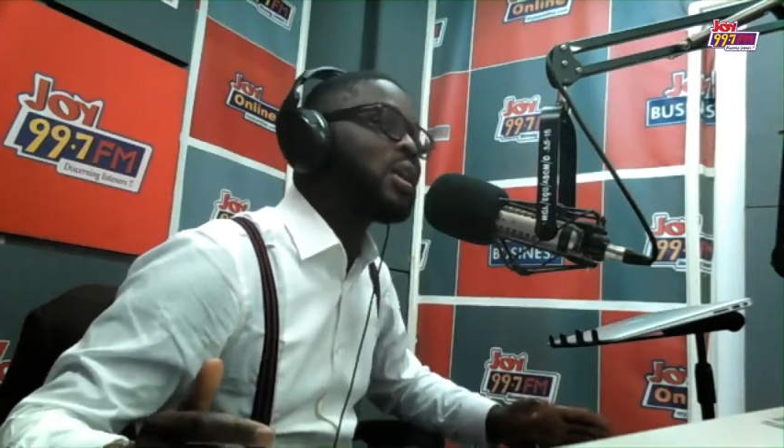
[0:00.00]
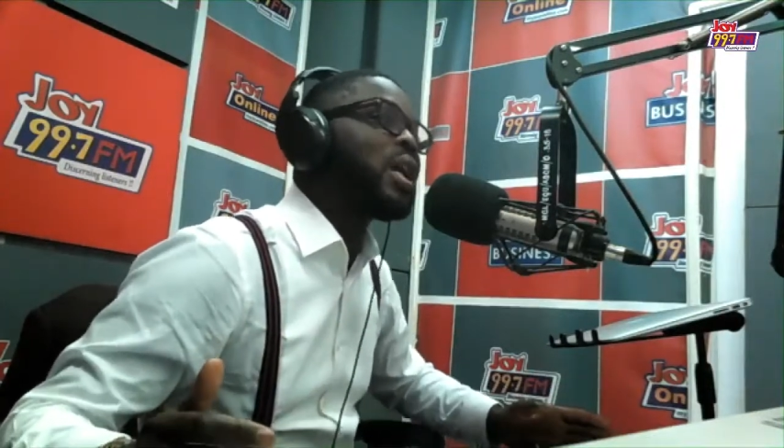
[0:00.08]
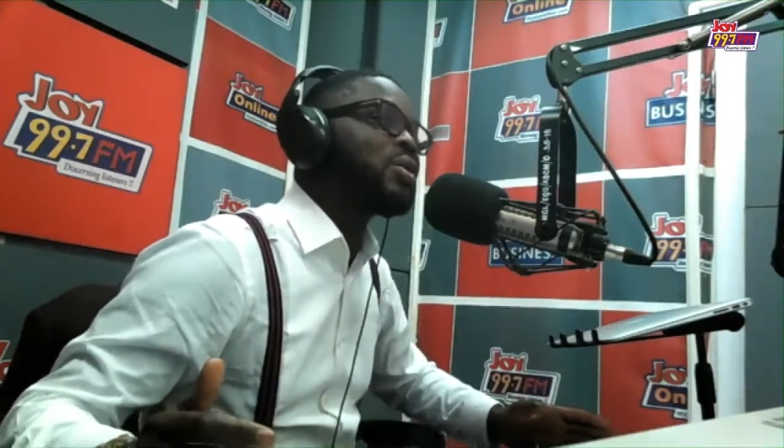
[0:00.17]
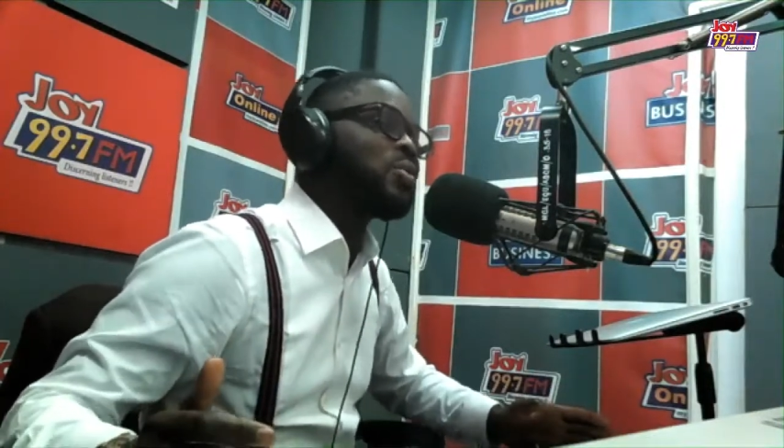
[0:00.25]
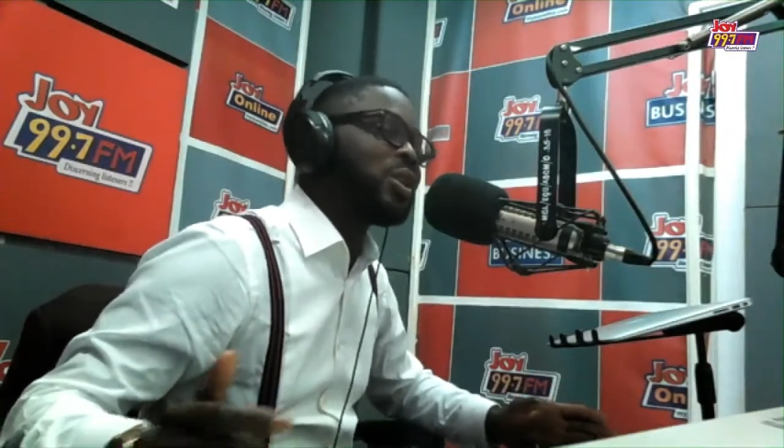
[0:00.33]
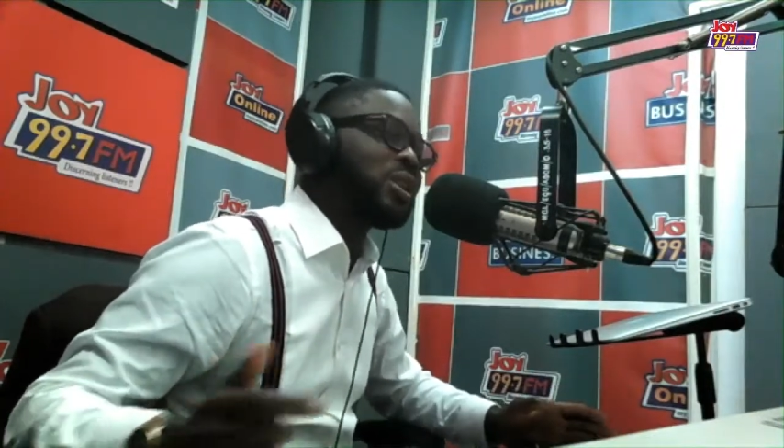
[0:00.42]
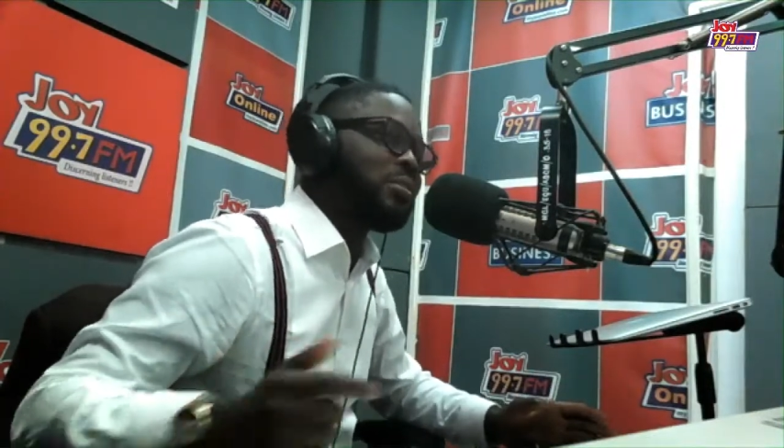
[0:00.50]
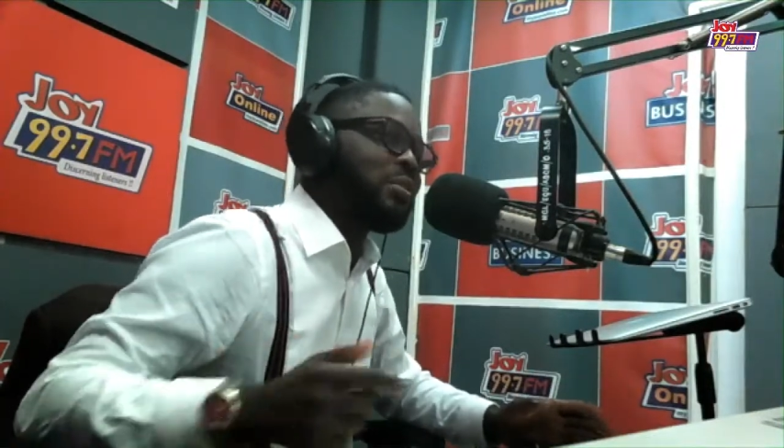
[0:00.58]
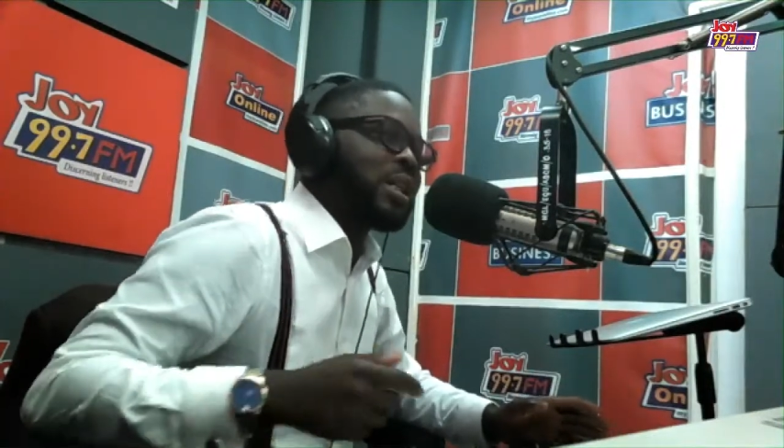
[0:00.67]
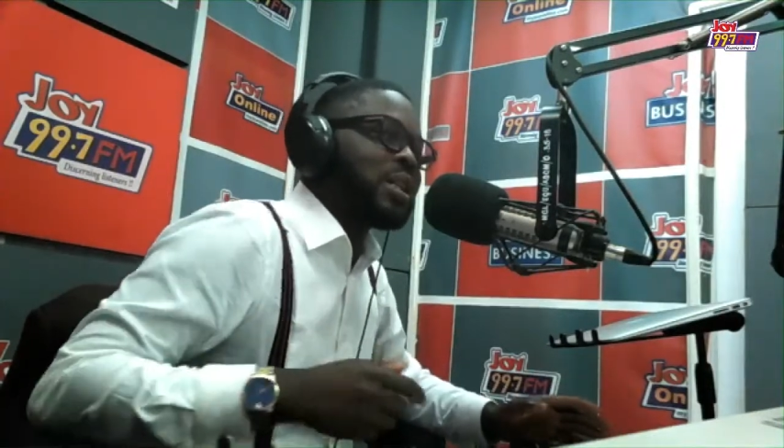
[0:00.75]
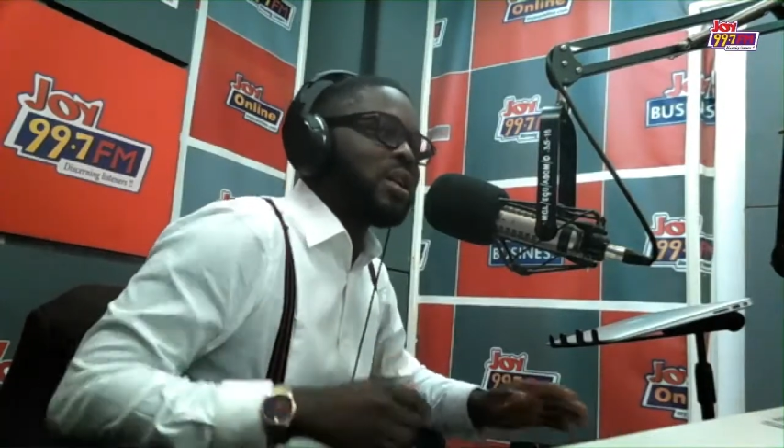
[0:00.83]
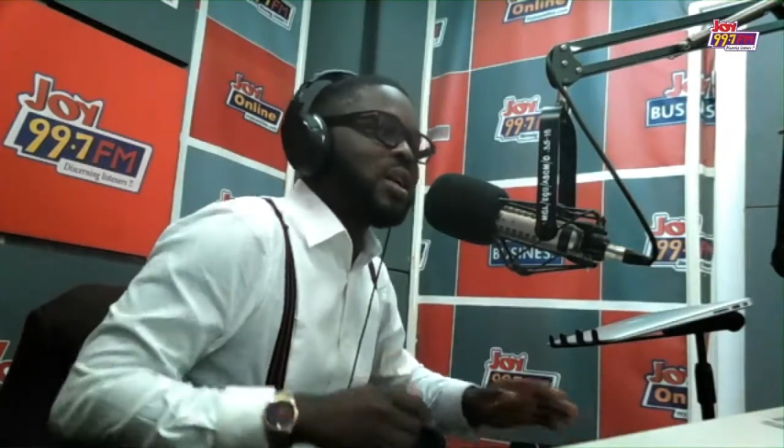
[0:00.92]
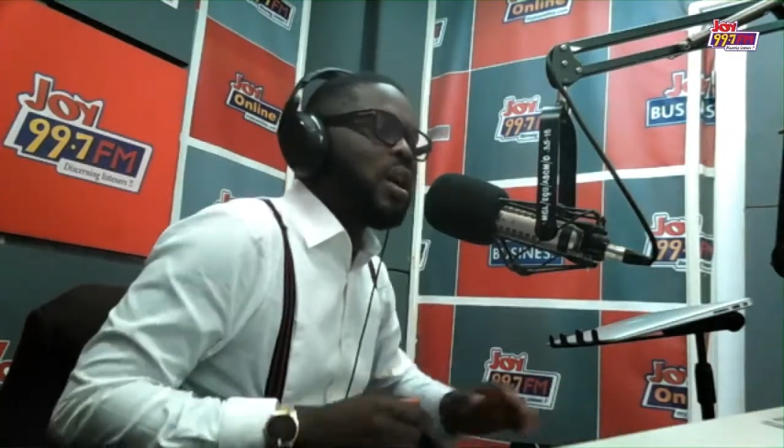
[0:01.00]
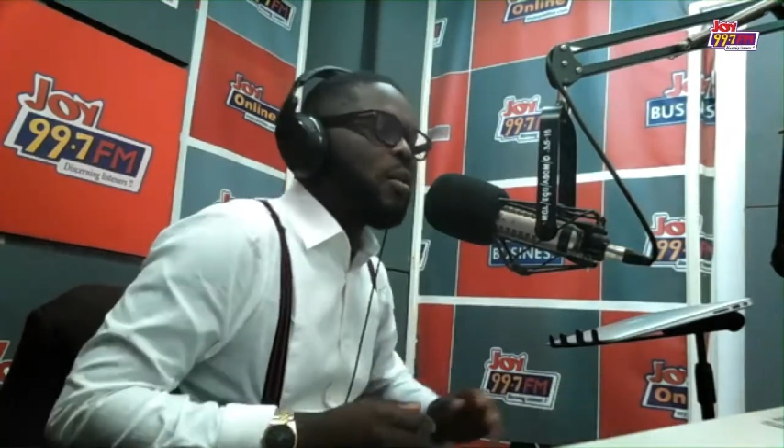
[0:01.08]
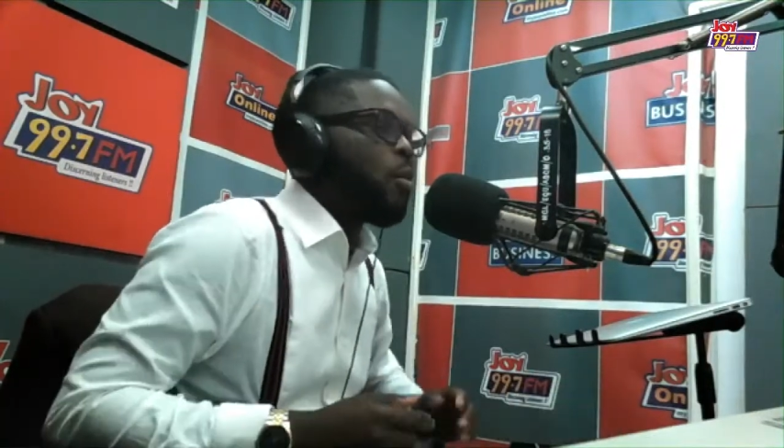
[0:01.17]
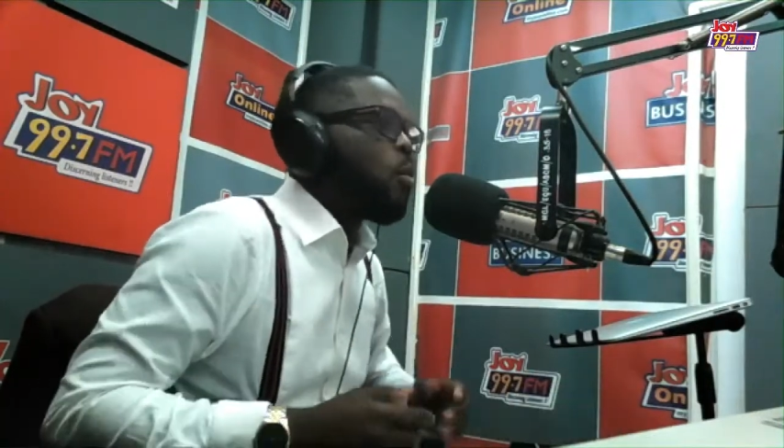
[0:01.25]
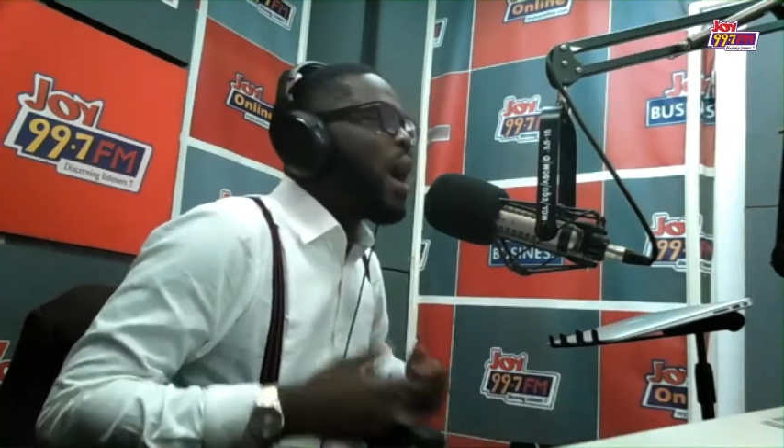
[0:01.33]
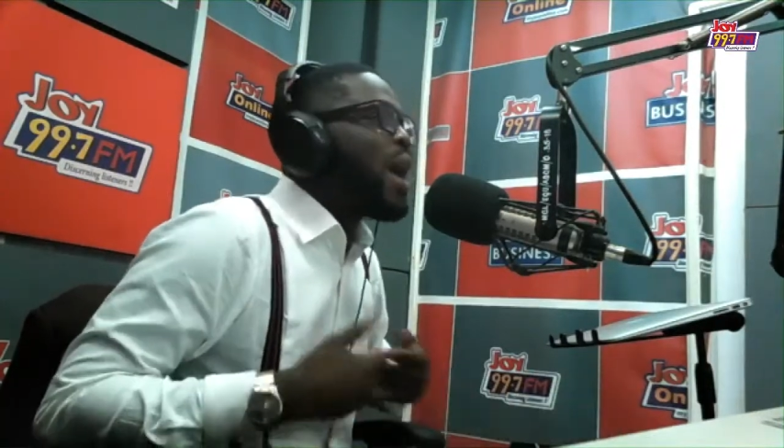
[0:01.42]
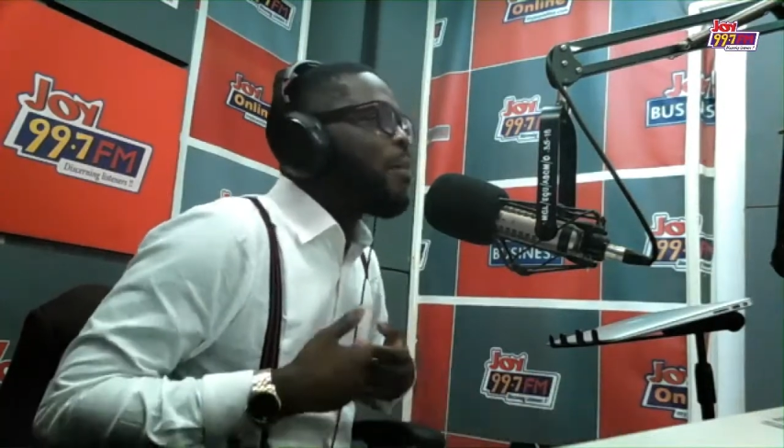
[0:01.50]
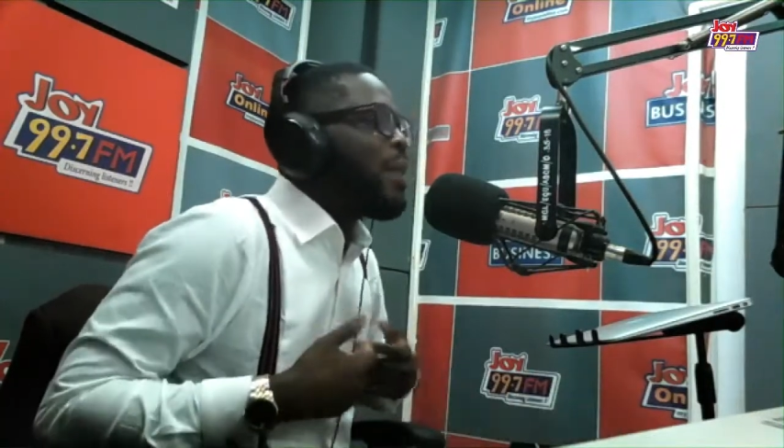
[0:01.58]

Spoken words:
That's what she meant. Why